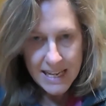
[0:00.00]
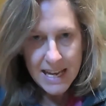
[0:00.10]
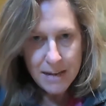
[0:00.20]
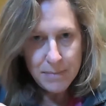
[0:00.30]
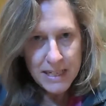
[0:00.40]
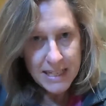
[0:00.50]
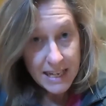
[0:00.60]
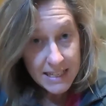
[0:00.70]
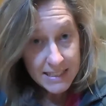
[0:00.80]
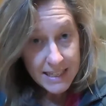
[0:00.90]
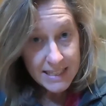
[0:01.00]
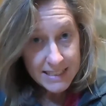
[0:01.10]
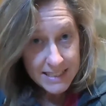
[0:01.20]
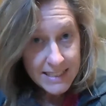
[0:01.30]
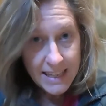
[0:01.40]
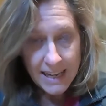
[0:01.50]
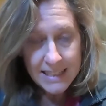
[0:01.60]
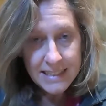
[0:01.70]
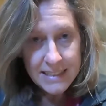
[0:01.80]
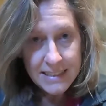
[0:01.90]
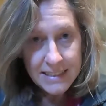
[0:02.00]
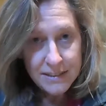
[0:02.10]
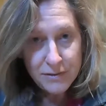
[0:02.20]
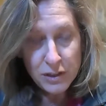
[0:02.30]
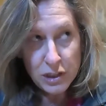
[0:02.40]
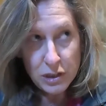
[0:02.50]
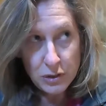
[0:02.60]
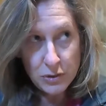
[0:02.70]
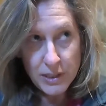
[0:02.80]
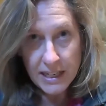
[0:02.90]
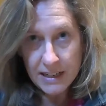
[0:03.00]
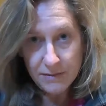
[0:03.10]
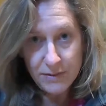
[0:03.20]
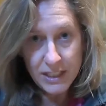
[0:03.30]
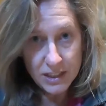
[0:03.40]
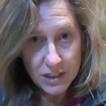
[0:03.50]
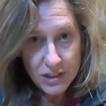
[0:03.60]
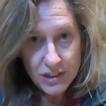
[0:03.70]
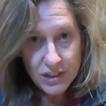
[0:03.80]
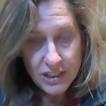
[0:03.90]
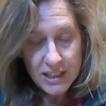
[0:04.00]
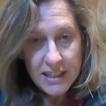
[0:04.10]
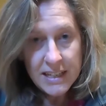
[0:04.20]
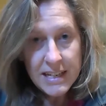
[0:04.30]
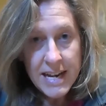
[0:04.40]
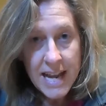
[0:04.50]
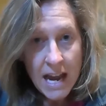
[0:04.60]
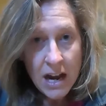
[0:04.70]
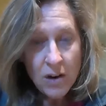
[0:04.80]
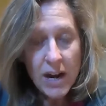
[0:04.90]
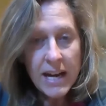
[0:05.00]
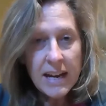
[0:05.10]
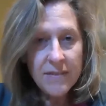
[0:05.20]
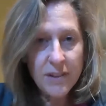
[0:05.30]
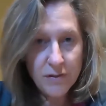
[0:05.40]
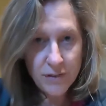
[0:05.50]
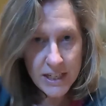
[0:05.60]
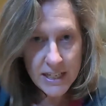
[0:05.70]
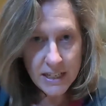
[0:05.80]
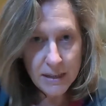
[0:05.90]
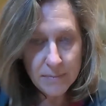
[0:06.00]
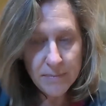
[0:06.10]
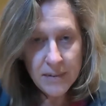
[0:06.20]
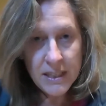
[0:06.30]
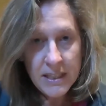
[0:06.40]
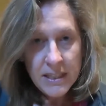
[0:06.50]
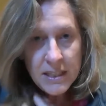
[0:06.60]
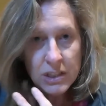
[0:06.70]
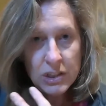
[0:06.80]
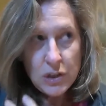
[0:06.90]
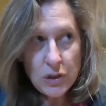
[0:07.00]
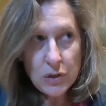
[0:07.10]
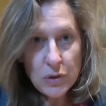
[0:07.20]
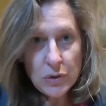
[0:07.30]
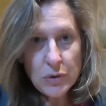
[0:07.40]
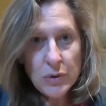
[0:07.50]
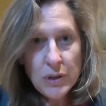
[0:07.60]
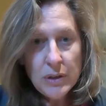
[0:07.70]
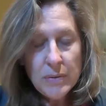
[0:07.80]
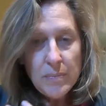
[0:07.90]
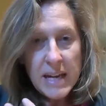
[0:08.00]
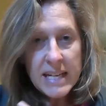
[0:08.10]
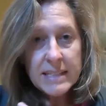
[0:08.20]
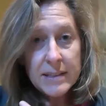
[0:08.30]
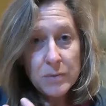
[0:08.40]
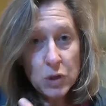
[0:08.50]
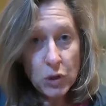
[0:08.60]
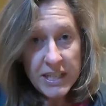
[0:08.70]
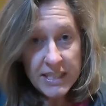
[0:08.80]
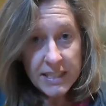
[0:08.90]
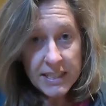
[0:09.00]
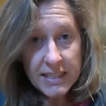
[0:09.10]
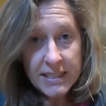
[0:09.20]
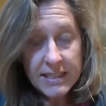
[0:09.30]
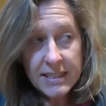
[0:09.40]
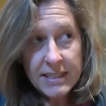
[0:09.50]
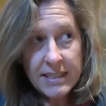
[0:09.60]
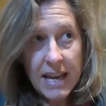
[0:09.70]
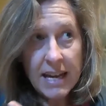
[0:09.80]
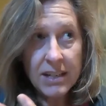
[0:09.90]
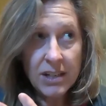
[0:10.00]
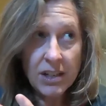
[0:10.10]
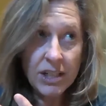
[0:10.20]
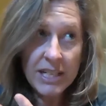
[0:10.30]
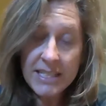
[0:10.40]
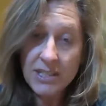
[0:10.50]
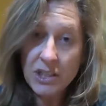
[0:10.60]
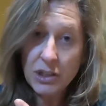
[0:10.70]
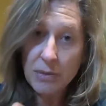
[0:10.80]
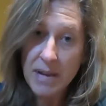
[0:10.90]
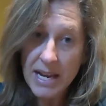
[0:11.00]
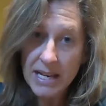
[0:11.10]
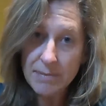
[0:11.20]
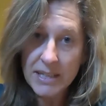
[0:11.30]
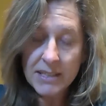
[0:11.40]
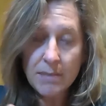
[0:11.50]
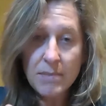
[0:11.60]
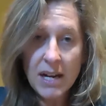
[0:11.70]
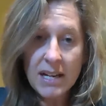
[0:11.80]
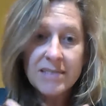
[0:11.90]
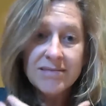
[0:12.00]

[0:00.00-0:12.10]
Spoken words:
And because I did that for 2.5 years, now I have the freedom to make some choices that are easier to make because I'm not